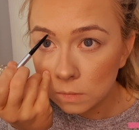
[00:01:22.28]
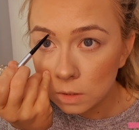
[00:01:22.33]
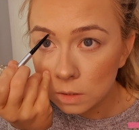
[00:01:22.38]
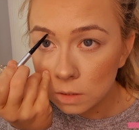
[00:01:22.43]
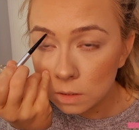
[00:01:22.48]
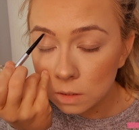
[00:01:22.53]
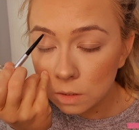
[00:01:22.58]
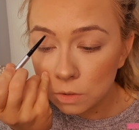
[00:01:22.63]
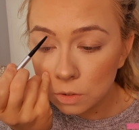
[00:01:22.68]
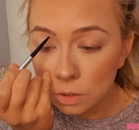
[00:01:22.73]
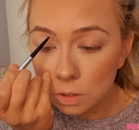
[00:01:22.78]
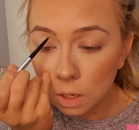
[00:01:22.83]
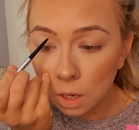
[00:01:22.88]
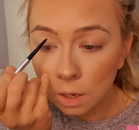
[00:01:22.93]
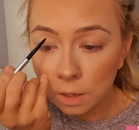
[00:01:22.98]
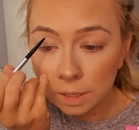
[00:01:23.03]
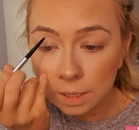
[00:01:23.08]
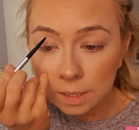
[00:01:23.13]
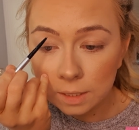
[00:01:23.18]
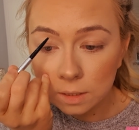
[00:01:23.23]
So
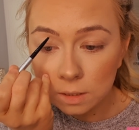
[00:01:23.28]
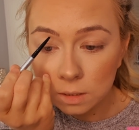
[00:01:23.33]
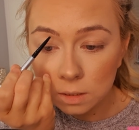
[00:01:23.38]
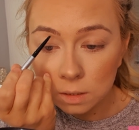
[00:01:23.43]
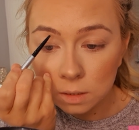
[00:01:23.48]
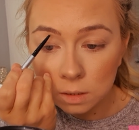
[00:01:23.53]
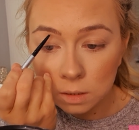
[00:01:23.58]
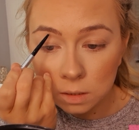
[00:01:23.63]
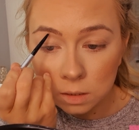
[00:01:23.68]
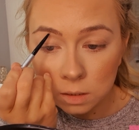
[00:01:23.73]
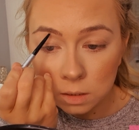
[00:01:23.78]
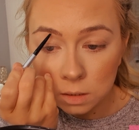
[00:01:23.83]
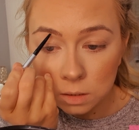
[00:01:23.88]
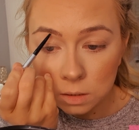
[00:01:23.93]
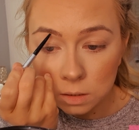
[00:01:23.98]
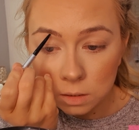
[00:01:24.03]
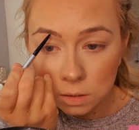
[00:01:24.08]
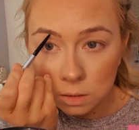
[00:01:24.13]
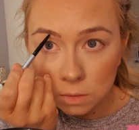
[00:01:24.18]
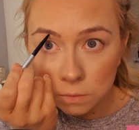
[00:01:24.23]
starting
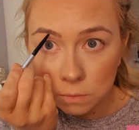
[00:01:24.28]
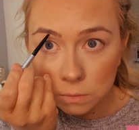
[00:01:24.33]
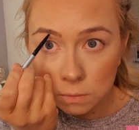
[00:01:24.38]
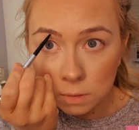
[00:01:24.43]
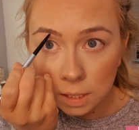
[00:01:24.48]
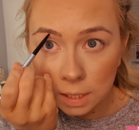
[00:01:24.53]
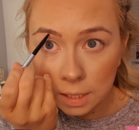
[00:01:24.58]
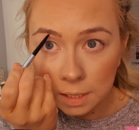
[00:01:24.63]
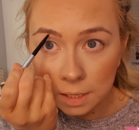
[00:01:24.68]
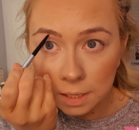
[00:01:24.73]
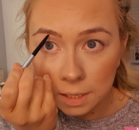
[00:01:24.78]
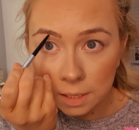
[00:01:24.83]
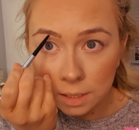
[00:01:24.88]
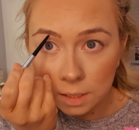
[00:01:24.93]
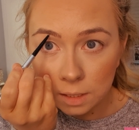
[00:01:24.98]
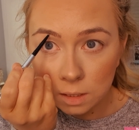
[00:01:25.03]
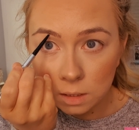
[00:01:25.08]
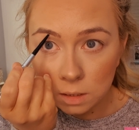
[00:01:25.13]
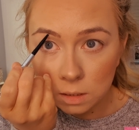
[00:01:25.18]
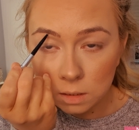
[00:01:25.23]
right
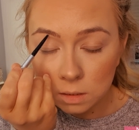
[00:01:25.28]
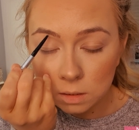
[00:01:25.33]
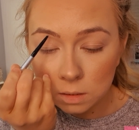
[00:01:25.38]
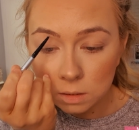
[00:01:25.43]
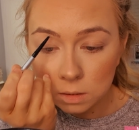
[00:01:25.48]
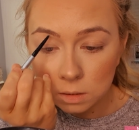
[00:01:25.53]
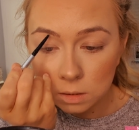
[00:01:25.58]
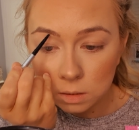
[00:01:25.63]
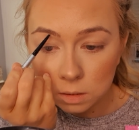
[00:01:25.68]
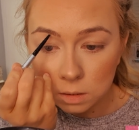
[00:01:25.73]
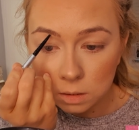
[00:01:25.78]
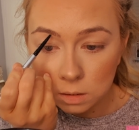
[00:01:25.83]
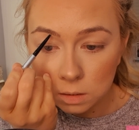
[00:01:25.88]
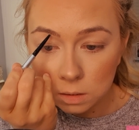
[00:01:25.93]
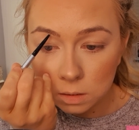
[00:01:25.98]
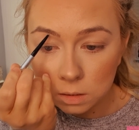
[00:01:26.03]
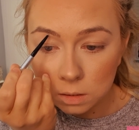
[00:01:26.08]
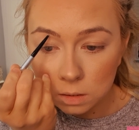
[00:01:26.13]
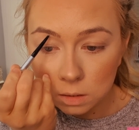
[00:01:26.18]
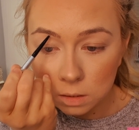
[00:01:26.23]
here,
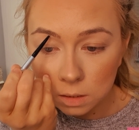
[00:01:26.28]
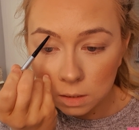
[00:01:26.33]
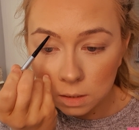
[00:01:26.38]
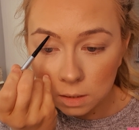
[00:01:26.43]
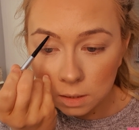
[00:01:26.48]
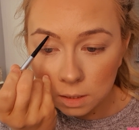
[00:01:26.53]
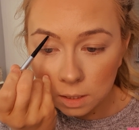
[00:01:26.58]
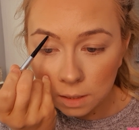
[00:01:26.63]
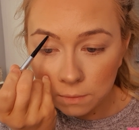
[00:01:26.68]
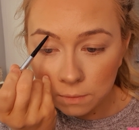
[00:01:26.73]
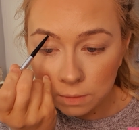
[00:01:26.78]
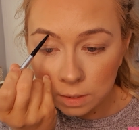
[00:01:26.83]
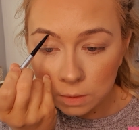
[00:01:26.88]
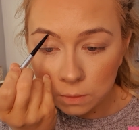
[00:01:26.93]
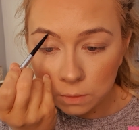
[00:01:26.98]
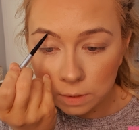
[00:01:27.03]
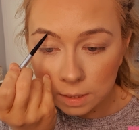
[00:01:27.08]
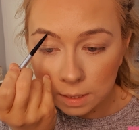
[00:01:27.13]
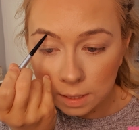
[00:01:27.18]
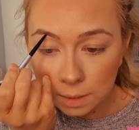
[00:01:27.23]
I have a
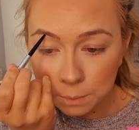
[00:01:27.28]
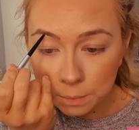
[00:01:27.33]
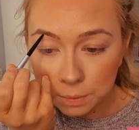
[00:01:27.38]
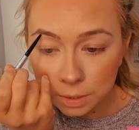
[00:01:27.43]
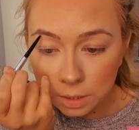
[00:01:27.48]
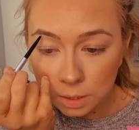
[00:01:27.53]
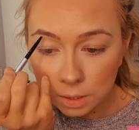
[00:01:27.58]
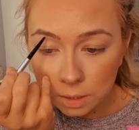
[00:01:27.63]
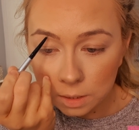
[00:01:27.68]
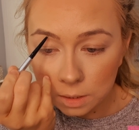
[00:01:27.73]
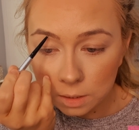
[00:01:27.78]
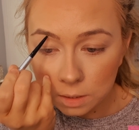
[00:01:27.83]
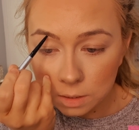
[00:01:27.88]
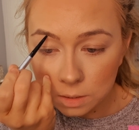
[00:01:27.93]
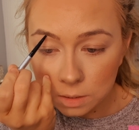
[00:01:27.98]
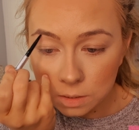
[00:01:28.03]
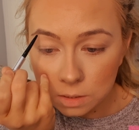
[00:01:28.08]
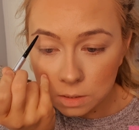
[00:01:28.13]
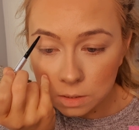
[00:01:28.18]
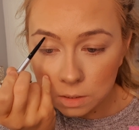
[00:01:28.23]
little gap here,
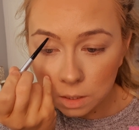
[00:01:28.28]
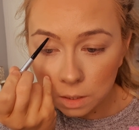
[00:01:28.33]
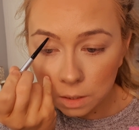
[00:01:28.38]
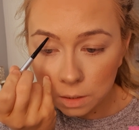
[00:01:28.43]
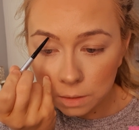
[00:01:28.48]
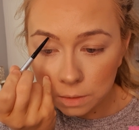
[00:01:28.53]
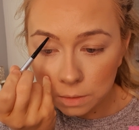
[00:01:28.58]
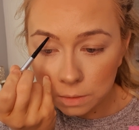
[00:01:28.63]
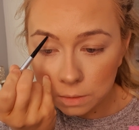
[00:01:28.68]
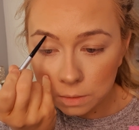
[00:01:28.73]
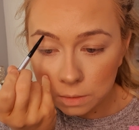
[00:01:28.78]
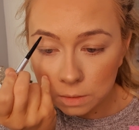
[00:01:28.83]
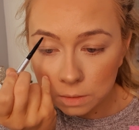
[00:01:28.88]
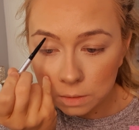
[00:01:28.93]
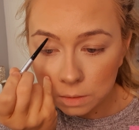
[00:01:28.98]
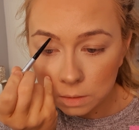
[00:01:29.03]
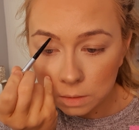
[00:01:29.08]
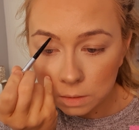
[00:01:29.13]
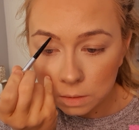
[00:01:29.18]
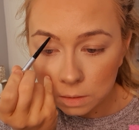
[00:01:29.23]
so I'm
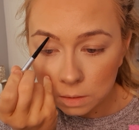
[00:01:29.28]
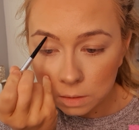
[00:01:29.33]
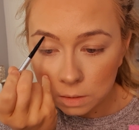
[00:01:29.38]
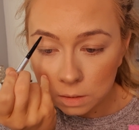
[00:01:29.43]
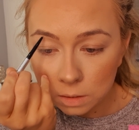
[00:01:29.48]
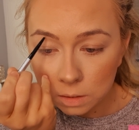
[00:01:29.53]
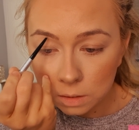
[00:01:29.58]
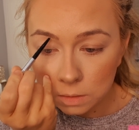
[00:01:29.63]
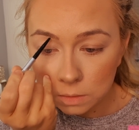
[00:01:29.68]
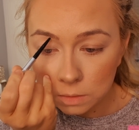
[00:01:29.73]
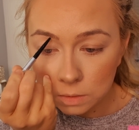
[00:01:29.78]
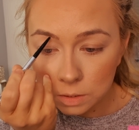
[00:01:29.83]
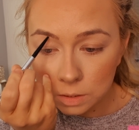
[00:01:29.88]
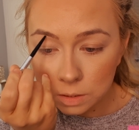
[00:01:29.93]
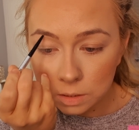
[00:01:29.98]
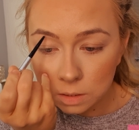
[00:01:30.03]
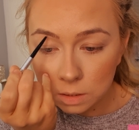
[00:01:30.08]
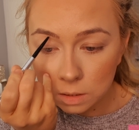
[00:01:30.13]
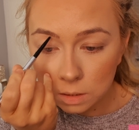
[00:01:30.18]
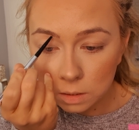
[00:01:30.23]

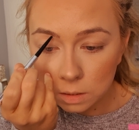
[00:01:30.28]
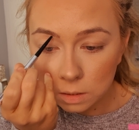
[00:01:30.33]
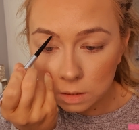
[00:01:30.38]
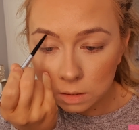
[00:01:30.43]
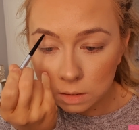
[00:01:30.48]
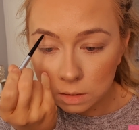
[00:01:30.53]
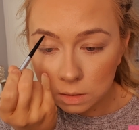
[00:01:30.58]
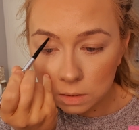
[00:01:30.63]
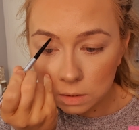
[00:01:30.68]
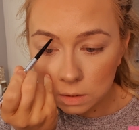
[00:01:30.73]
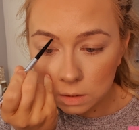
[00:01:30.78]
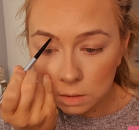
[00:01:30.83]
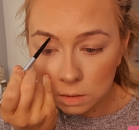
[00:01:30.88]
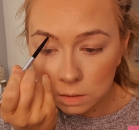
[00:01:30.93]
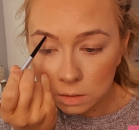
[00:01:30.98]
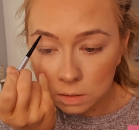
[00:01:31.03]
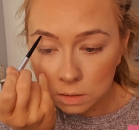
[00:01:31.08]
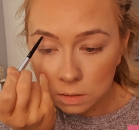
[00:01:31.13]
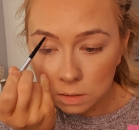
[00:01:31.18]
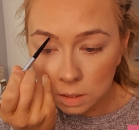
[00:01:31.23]
just gonna
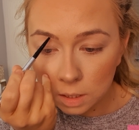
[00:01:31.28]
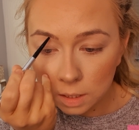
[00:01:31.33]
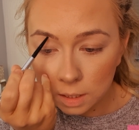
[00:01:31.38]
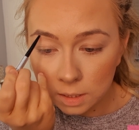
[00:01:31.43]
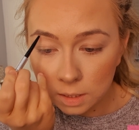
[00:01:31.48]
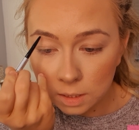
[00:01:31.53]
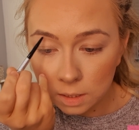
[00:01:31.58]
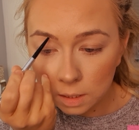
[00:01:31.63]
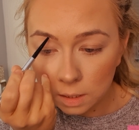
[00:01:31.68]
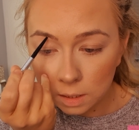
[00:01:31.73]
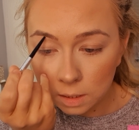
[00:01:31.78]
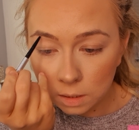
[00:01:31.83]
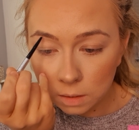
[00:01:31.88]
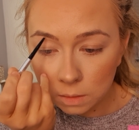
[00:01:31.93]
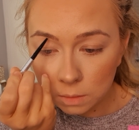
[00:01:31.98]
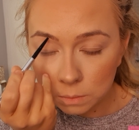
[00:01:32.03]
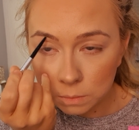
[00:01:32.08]
tidy that up.